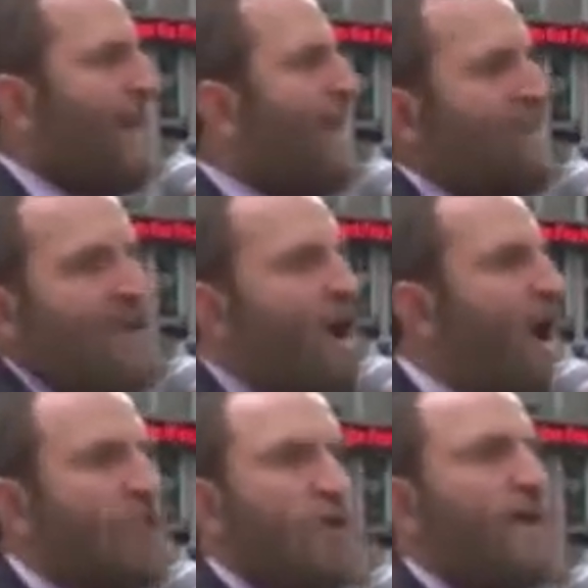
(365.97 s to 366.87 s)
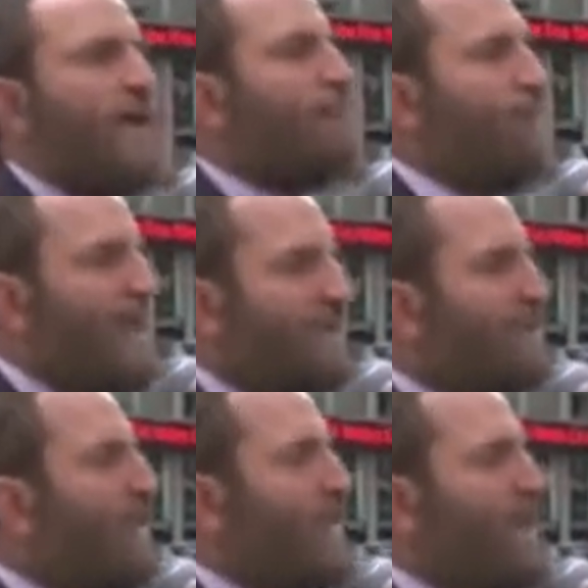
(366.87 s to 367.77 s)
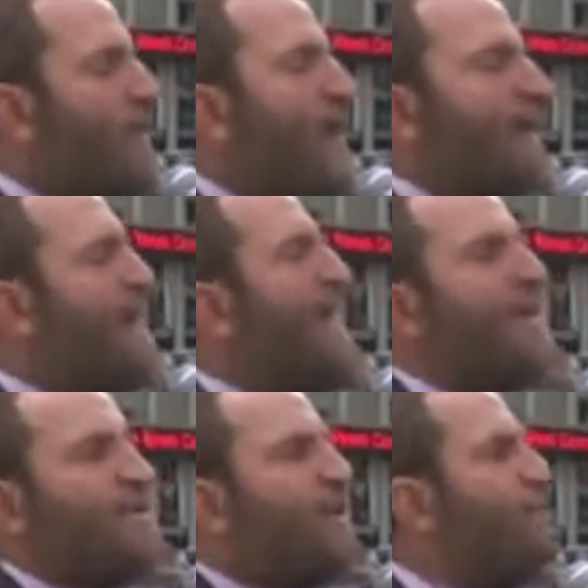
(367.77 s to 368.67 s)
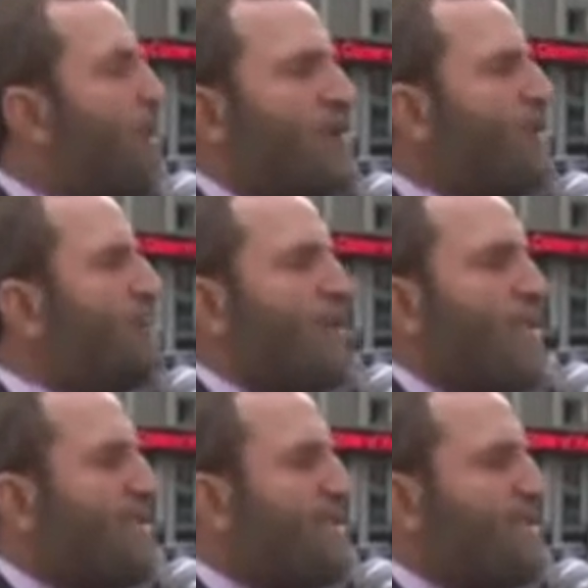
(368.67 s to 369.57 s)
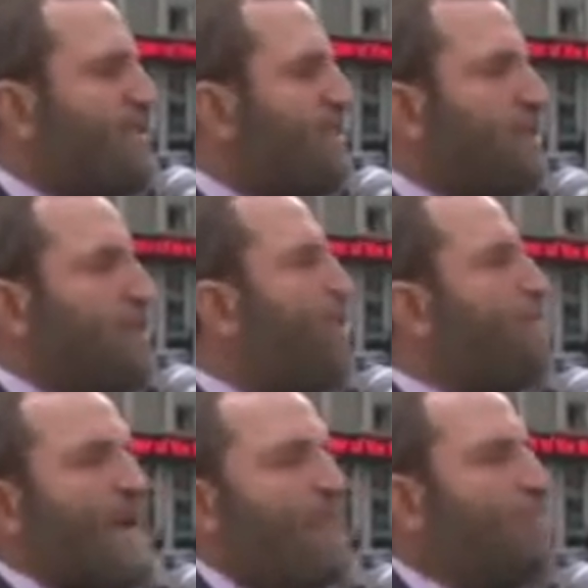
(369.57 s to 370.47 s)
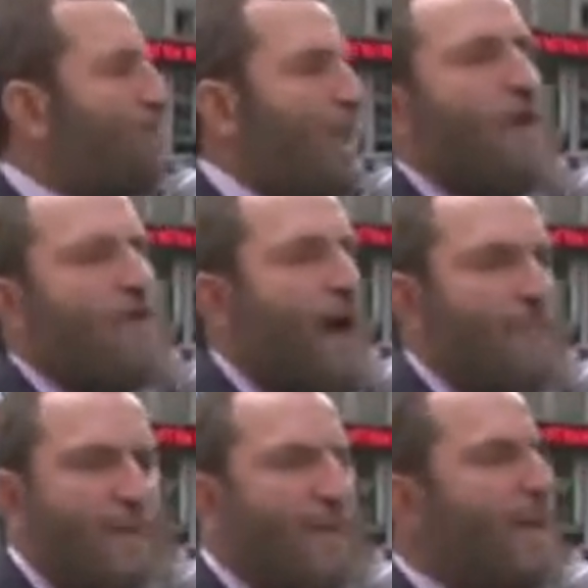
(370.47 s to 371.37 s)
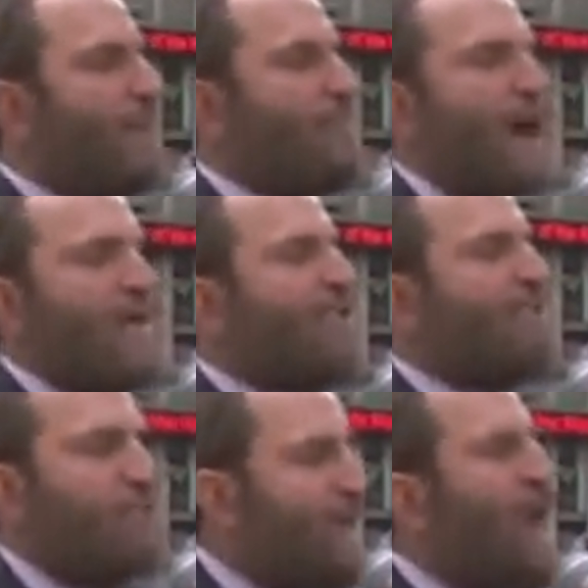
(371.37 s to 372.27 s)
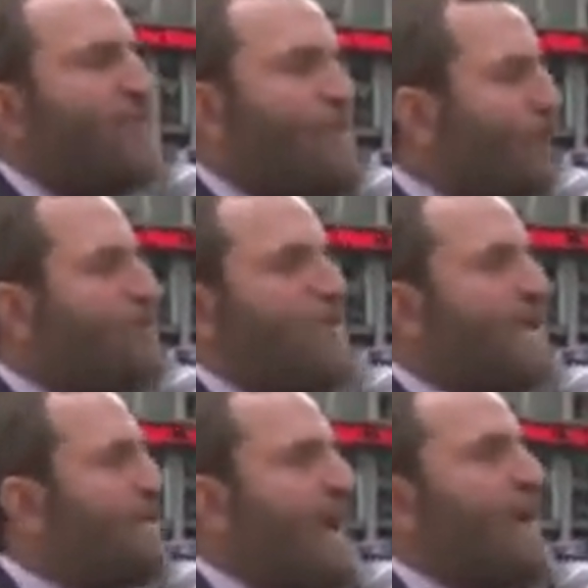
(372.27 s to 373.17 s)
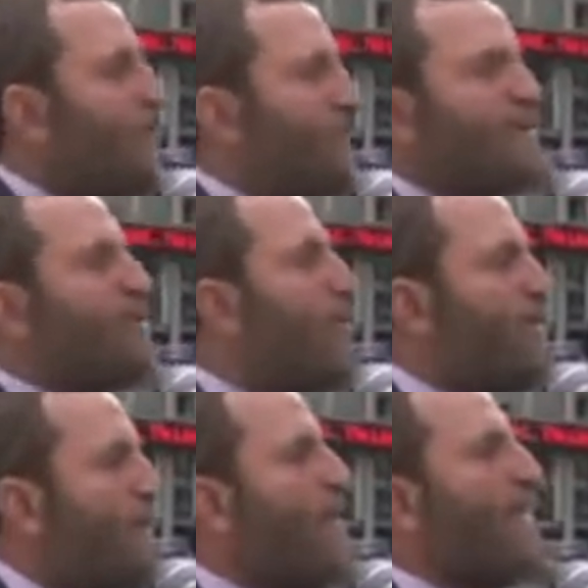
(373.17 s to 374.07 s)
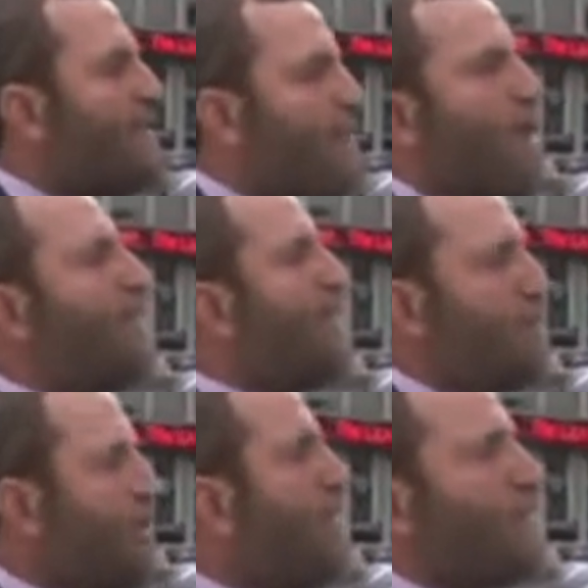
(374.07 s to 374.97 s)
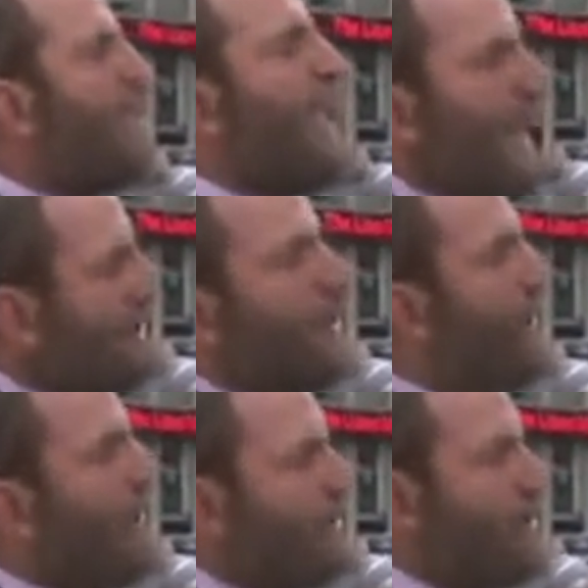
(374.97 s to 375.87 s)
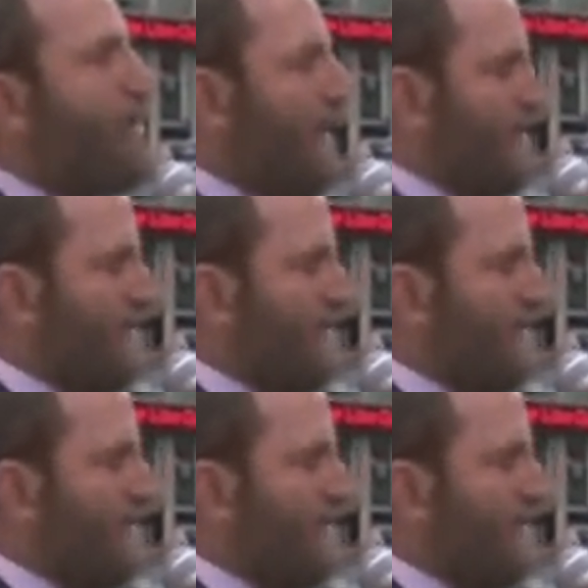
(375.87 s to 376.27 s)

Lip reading: On the contrary, in places like Iraq, it is our Muslim brothers and sisters who are being blown up by these bloodthirsty terrorists who have always marked the Jews as their first targets.